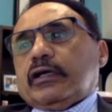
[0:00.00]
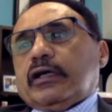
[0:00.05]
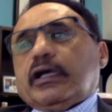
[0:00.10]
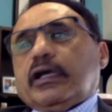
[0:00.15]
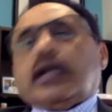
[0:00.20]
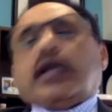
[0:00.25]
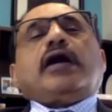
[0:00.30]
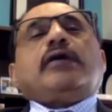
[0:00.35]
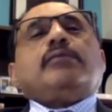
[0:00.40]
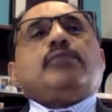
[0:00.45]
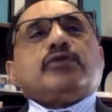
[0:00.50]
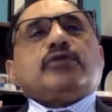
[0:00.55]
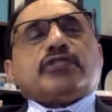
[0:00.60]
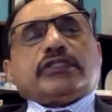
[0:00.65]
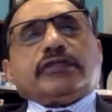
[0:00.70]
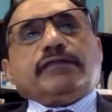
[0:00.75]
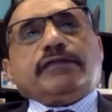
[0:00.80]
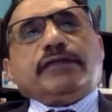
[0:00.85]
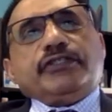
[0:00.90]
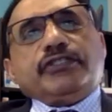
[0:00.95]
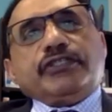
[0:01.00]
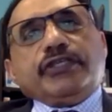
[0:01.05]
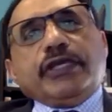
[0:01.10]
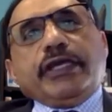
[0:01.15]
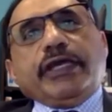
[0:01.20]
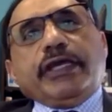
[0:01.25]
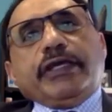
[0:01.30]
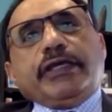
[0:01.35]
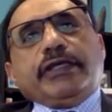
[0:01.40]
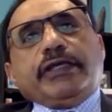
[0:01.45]
can positively
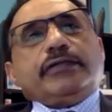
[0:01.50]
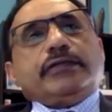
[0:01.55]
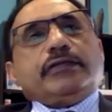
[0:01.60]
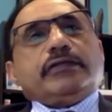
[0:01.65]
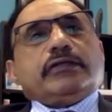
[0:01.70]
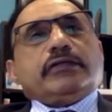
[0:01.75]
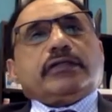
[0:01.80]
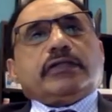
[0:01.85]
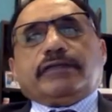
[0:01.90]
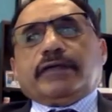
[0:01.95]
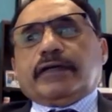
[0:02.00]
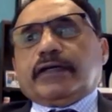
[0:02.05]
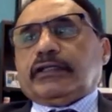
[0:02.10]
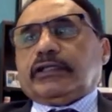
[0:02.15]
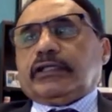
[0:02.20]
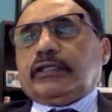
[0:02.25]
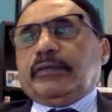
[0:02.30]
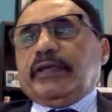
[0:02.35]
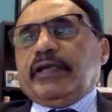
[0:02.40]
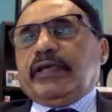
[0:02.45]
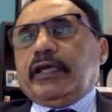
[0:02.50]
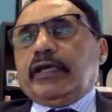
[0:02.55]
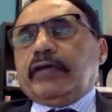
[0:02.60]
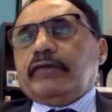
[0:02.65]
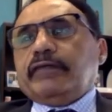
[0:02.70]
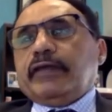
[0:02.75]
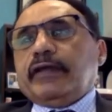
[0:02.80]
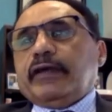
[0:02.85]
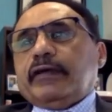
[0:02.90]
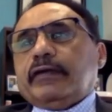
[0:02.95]
change the faculty
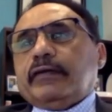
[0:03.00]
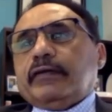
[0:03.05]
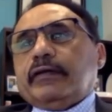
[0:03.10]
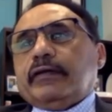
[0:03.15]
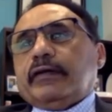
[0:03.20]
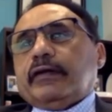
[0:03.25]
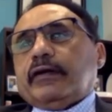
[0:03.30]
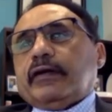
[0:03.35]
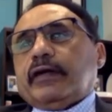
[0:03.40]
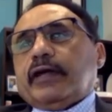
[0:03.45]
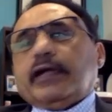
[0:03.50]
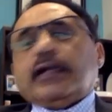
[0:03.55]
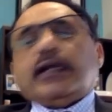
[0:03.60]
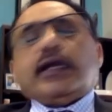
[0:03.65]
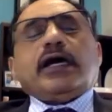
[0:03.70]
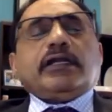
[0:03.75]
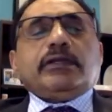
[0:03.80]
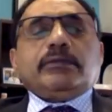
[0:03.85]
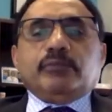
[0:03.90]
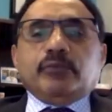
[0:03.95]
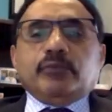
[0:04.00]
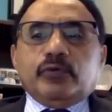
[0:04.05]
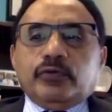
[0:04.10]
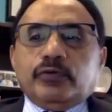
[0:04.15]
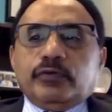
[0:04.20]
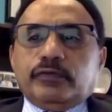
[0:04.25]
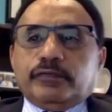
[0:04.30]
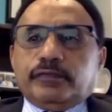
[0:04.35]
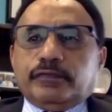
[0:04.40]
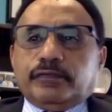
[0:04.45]
behavior and can
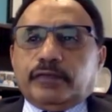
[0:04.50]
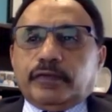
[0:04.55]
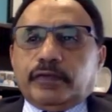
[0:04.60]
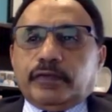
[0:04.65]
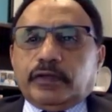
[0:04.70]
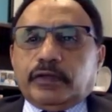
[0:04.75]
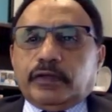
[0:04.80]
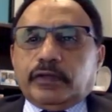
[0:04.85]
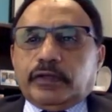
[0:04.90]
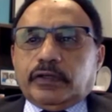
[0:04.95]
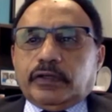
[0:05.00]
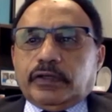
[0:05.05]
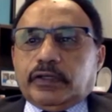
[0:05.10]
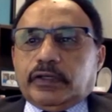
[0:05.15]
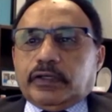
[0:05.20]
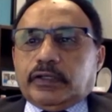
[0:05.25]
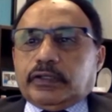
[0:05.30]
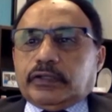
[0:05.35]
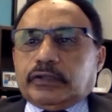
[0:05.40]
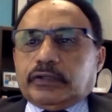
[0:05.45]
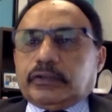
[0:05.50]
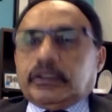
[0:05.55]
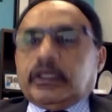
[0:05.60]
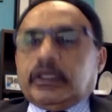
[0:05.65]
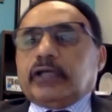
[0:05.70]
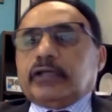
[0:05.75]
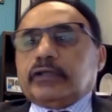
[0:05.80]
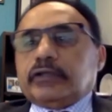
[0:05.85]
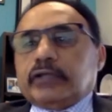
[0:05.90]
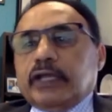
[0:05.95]
improve
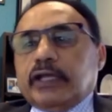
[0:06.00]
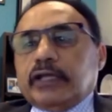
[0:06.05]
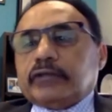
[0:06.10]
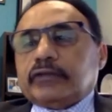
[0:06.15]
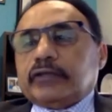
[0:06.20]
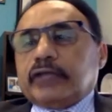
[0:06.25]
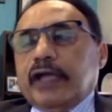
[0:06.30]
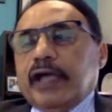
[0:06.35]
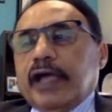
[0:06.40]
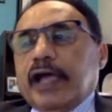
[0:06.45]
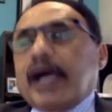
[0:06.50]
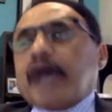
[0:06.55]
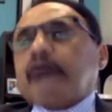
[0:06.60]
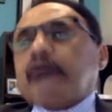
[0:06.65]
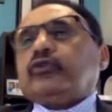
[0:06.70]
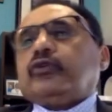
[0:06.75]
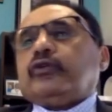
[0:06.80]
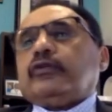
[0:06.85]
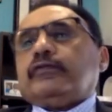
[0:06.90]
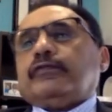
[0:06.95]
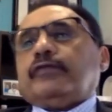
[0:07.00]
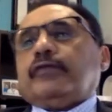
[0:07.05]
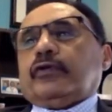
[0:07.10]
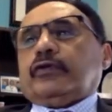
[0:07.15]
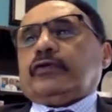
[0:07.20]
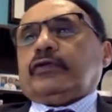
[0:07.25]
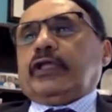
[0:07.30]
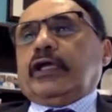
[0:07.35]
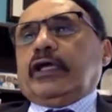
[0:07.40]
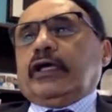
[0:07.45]
the outcome for
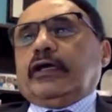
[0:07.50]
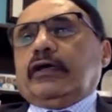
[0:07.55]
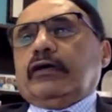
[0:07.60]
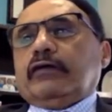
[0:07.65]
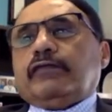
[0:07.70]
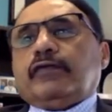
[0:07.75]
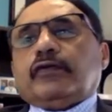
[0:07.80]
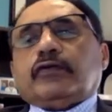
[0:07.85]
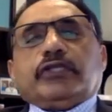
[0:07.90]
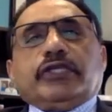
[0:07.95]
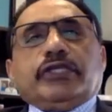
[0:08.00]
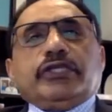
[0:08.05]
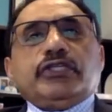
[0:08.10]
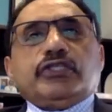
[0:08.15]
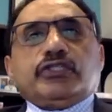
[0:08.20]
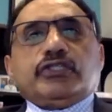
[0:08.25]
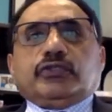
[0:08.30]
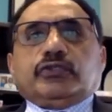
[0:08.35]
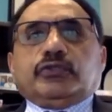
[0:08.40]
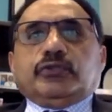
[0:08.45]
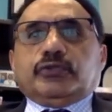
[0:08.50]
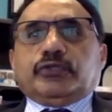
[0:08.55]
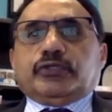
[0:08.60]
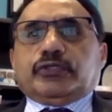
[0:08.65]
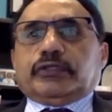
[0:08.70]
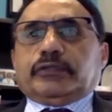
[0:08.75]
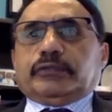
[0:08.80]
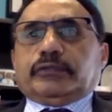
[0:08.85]
the institution.